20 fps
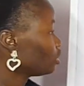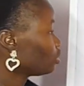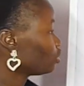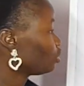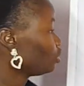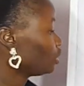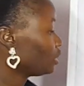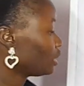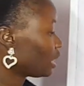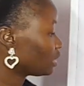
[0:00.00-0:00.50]

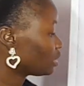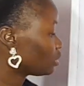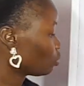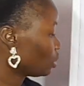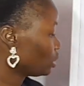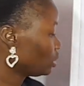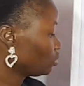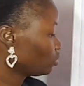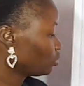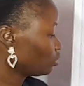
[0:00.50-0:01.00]
You know that
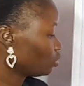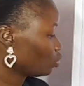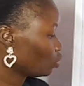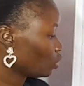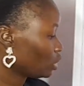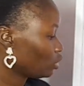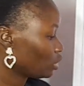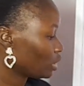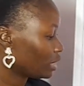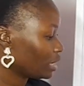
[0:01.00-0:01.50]

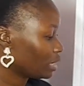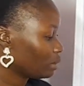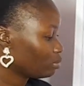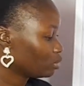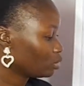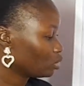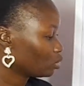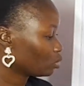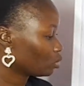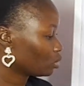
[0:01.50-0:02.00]
when you are
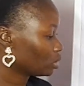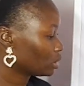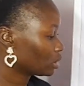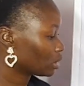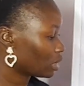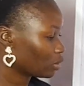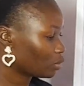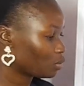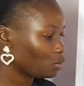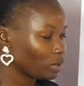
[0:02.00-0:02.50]
able to
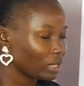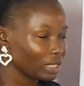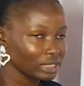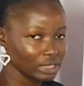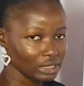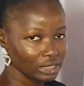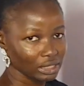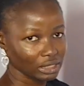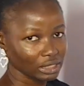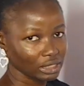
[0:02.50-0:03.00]

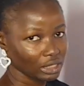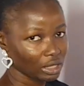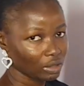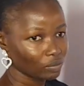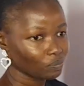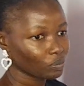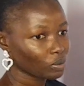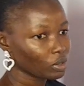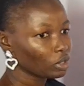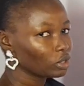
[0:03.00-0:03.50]
calculate this
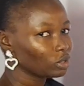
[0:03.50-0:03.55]
now,